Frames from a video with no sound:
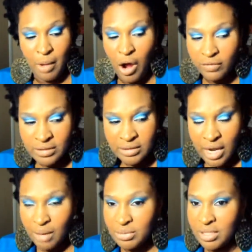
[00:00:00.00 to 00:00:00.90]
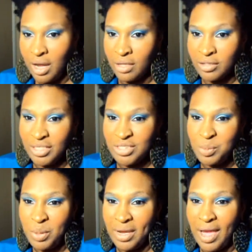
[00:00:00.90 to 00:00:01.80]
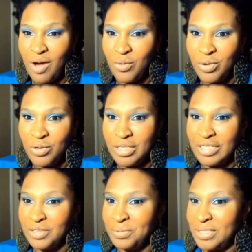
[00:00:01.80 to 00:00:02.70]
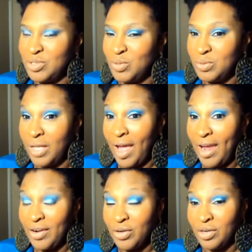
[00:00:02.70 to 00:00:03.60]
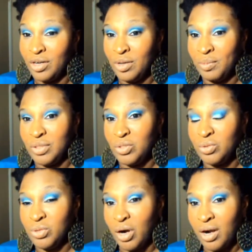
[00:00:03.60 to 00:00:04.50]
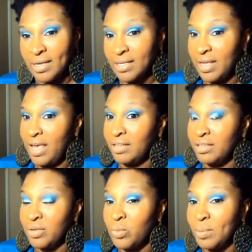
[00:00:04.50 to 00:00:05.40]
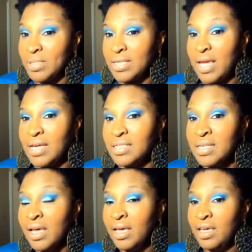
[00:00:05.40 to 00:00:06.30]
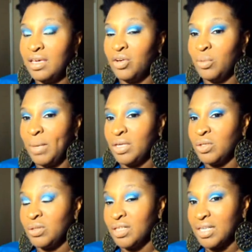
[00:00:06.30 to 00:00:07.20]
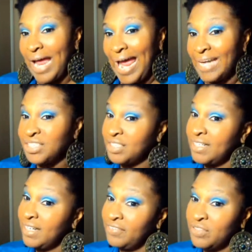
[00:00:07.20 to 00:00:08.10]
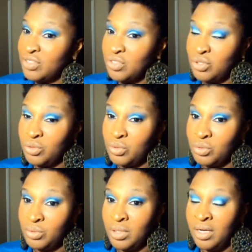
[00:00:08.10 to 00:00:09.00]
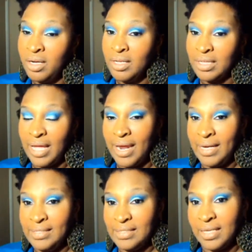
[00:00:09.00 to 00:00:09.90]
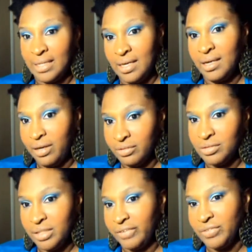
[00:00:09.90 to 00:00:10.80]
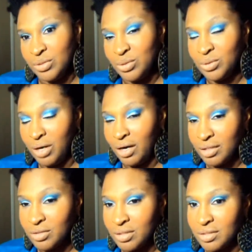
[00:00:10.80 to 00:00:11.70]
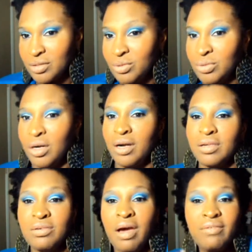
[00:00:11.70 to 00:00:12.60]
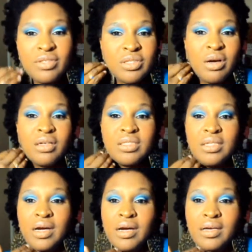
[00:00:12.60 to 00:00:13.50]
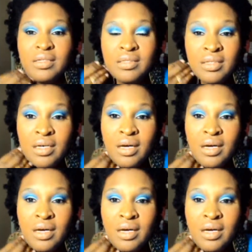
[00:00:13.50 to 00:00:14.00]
Oftentimes the color that you pick out will either be too light or be too dark. In the ethnic woman's case, it'll make you look ashy if it's too light, and then if it's too dark, you'll look too dark and you'll have a starch line